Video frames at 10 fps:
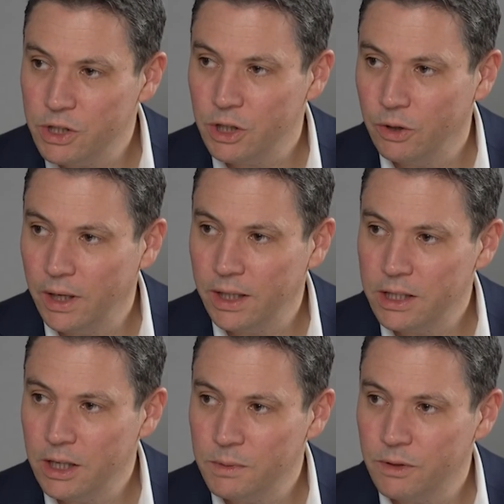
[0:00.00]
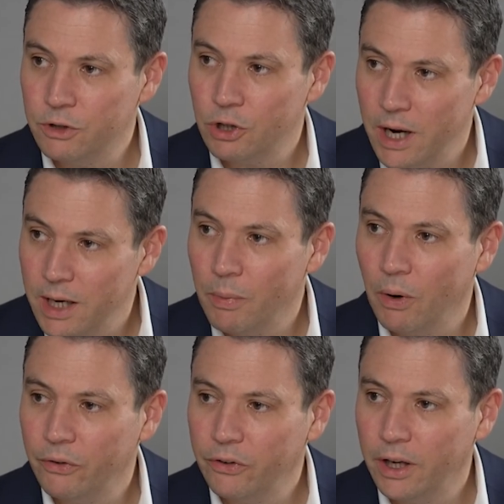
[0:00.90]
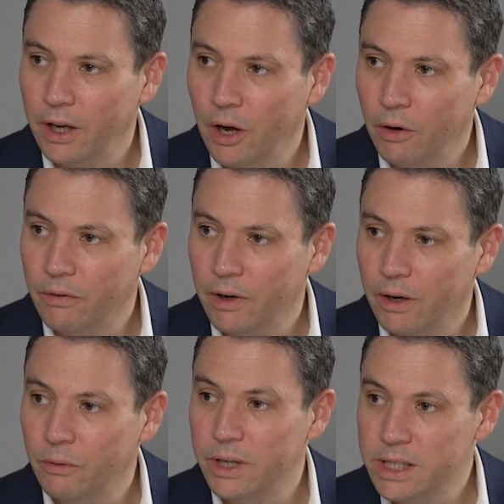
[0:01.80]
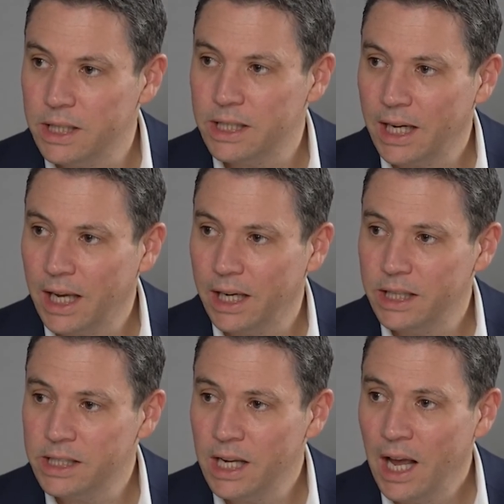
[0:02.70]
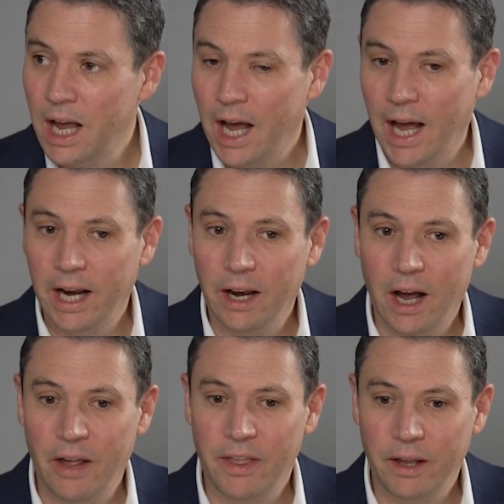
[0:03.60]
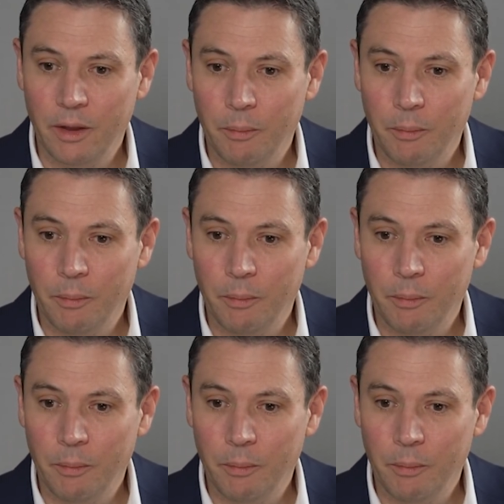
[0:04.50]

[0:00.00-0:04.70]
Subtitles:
to in terms of trade policy over recent decades. And I think the